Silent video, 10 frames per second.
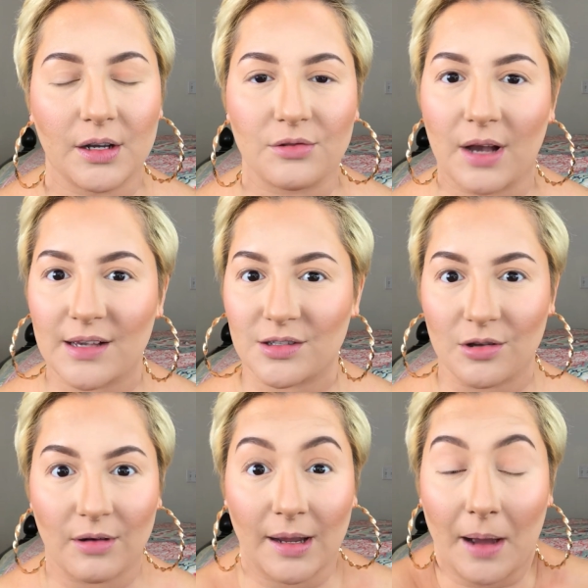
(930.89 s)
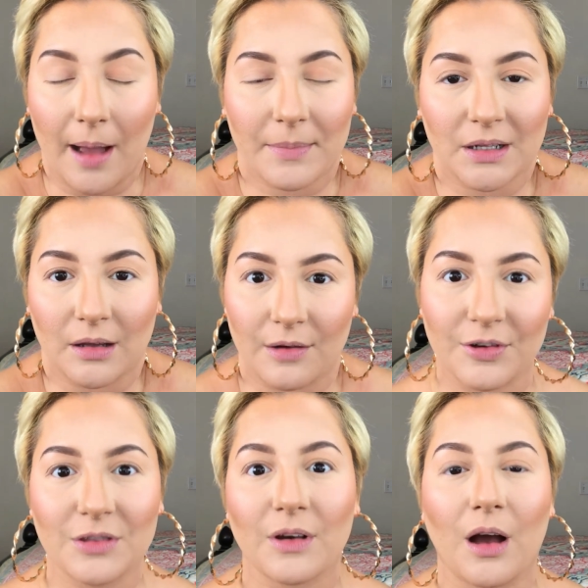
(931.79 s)
And you guys know I'm in love
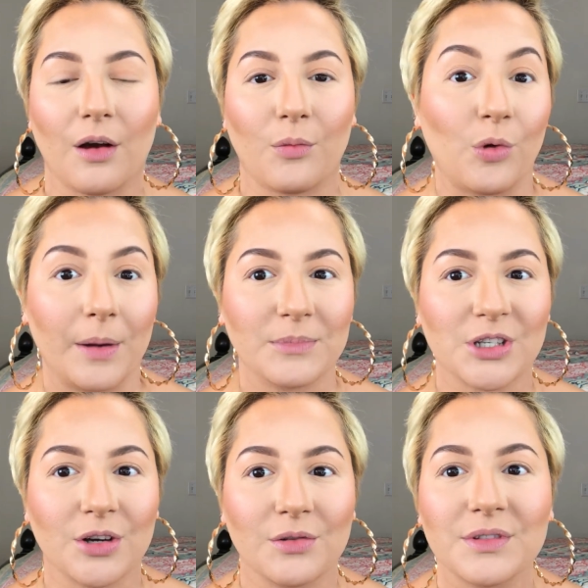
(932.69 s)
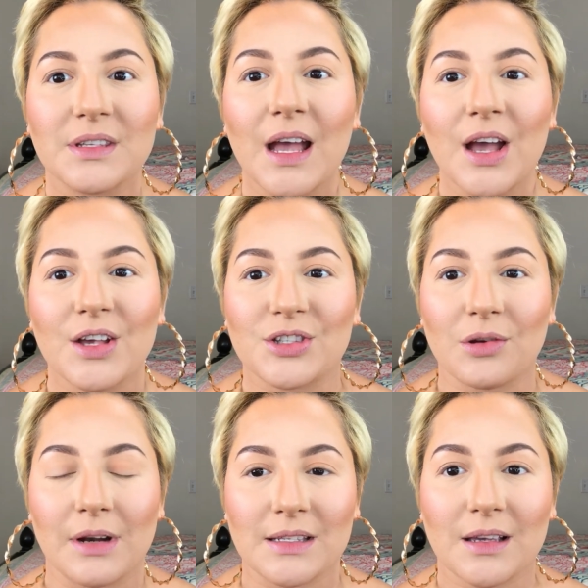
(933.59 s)
with warm tones,
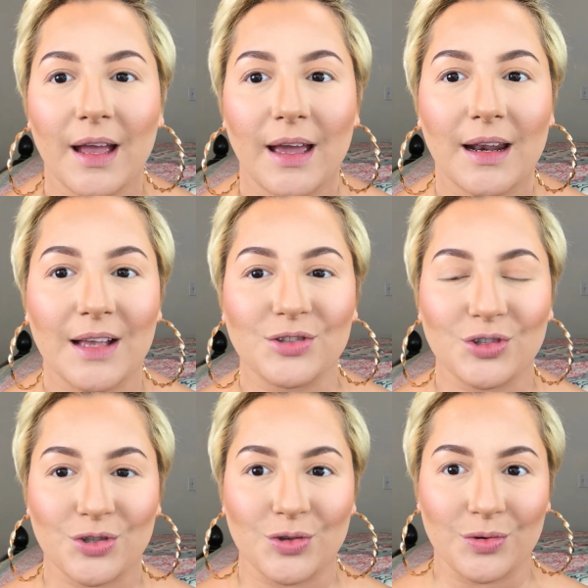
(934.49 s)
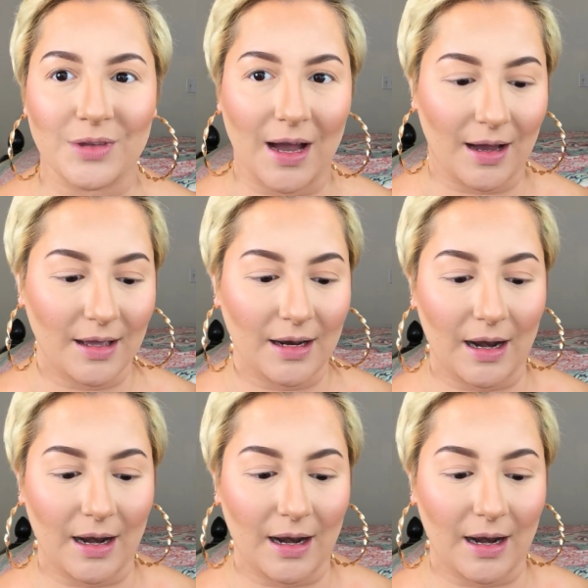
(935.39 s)
so let's go ahead and do that.